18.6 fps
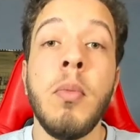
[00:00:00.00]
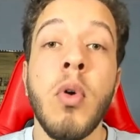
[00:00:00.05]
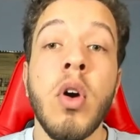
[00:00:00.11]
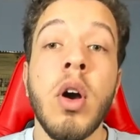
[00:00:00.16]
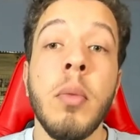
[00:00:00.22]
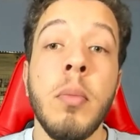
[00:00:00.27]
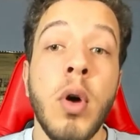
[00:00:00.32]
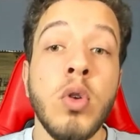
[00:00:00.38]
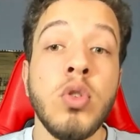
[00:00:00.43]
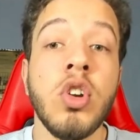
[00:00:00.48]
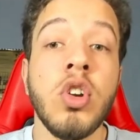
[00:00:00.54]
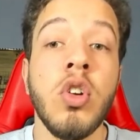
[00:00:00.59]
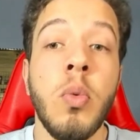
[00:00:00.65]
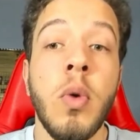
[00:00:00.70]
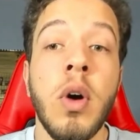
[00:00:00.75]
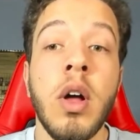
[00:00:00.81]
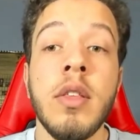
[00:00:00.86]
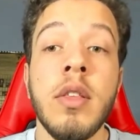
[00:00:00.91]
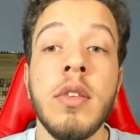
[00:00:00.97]
more
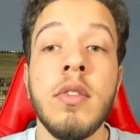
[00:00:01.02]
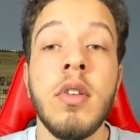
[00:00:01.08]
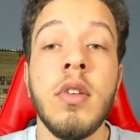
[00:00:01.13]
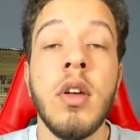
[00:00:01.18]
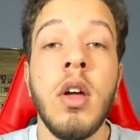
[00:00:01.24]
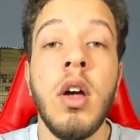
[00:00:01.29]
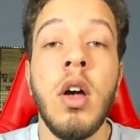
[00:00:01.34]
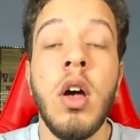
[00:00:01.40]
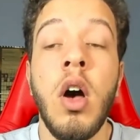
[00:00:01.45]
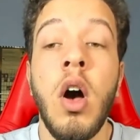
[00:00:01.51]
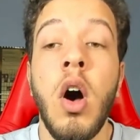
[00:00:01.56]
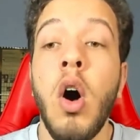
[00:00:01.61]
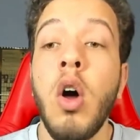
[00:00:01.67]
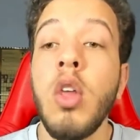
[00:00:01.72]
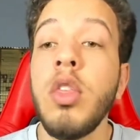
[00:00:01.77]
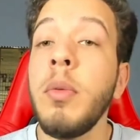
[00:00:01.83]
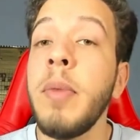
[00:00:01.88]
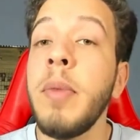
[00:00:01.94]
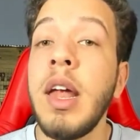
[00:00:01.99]
emotional ones.
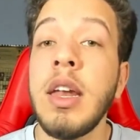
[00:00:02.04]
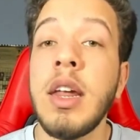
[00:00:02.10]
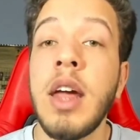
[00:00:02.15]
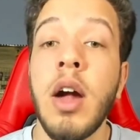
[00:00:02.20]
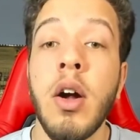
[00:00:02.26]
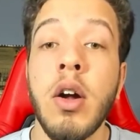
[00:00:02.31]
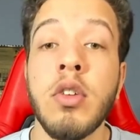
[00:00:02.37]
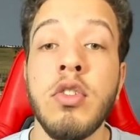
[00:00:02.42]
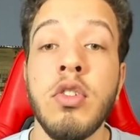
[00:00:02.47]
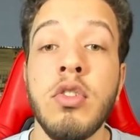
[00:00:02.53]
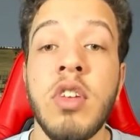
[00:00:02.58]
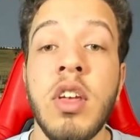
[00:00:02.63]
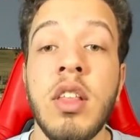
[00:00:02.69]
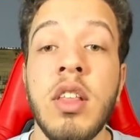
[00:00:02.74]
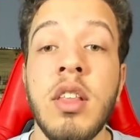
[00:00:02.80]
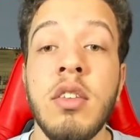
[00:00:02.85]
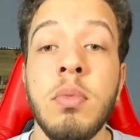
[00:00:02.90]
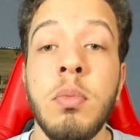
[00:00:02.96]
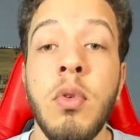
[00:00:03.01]
All the main characters in
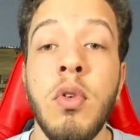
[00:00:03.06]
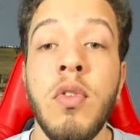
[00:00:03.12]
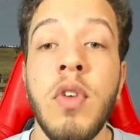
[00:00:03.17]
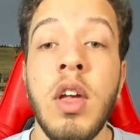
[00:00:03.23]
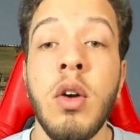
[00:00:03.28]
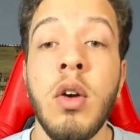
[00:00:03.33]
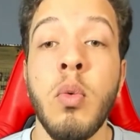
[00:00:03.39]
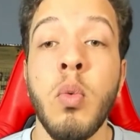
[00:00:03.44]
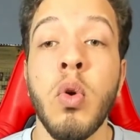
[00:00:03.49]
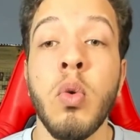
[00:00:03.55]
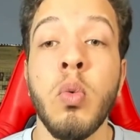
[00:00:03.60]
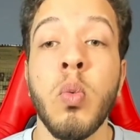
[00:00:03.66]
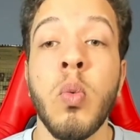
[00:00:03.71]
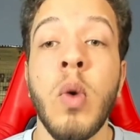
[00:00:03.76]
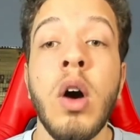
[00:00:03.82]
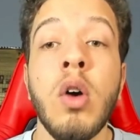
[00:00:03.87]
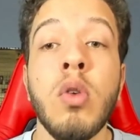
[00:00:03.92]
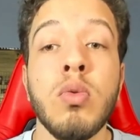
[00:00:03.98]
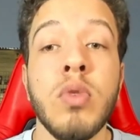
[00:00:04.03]
this movie were
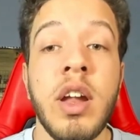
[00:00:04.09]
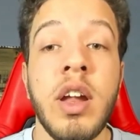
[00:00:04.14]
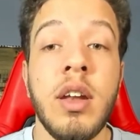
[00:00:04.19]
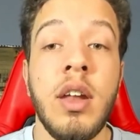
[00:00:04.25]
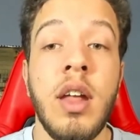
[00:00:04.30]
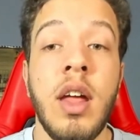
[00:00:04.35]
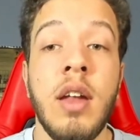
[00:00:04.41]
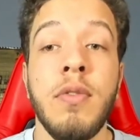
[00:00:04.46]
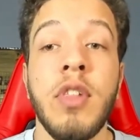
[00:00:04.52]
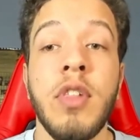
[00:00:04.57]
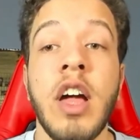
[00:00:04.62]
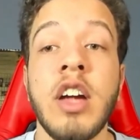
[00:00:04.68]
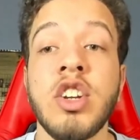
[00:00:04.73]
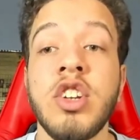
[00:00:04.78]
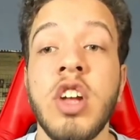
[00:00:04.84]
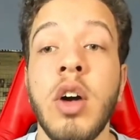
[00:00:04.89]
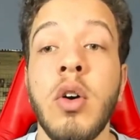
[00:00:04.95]
well written and fleshed